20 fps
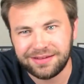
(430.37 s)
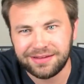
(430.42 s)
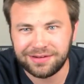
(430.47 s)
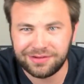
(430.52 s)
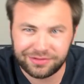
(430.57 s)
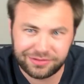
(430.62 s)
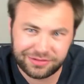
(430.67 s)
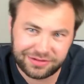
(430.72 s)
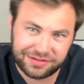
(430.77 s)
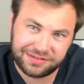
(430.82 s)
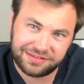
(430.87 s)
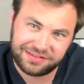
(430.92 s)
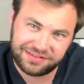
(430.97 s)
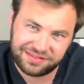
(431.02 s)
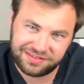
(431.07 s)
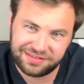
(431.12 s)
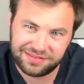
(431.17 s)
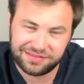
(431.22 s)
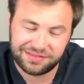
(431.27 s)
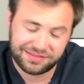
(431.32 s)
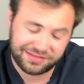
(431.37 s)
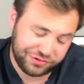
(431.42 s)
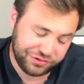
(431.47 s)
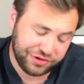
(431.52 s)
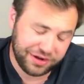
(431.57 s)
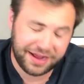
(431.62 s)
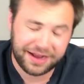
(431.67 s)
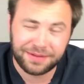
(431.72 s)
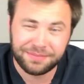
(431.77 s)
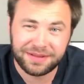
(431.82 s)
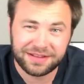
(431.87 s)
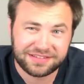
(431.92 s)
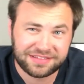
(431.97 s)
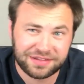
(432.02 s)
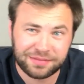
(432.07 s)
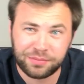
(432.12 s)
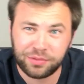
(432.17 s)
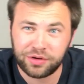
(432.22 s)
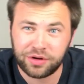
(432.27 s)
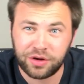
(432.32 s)
you know, let's try to make
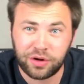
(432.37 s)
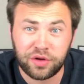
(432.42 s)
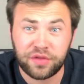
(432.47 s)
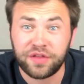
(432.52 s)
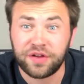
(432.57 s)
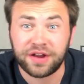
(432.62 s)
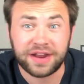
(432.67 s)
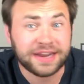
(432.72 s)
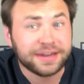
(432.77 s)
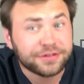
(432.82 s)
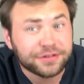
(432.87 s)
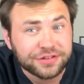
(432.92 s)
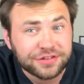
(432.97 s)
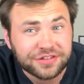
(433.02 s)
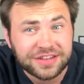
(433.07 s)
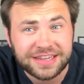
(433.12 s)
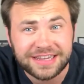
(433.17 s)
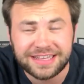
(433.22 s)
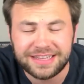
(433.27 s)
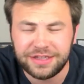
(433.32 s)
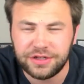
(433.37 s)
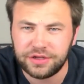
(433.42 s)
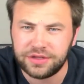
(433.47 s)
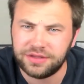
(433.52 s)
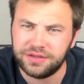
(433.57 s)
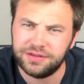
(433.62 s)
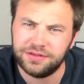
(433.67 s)
some more, or they're interesting and you,